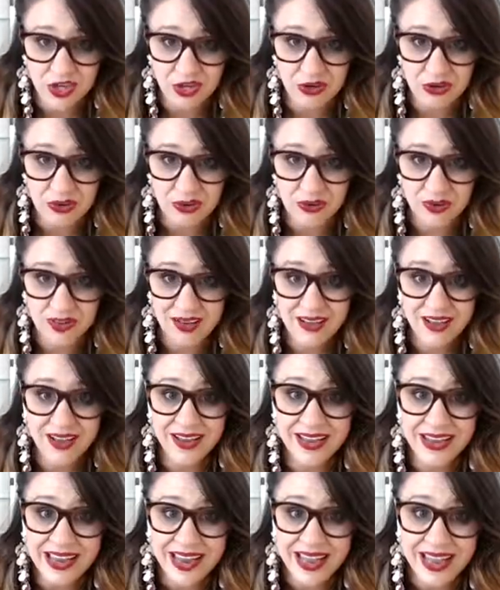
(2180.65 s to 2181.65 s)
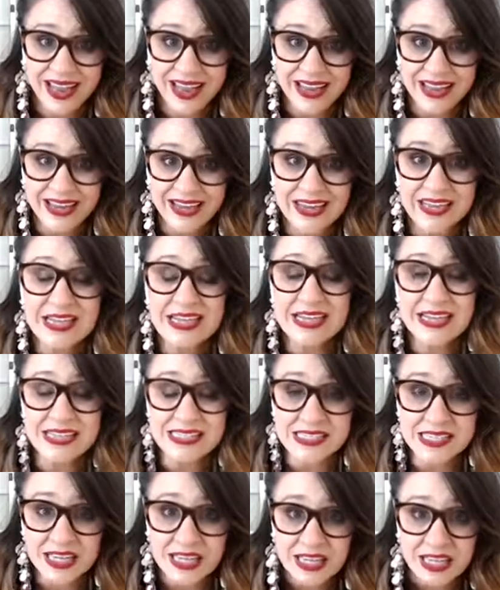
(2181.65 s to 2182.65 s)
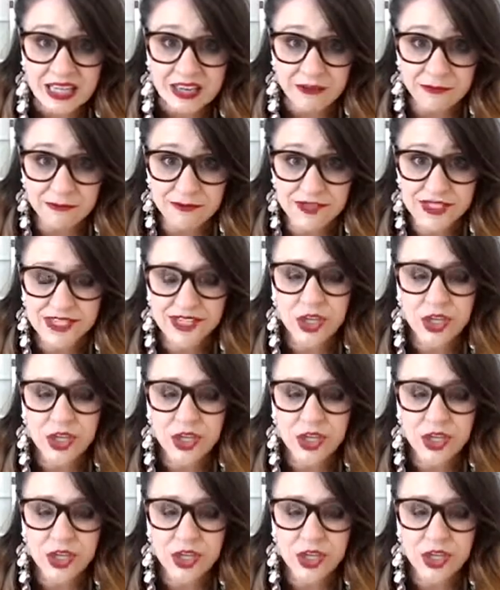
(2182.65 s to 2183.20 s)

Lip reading: you, okay? It's a gift.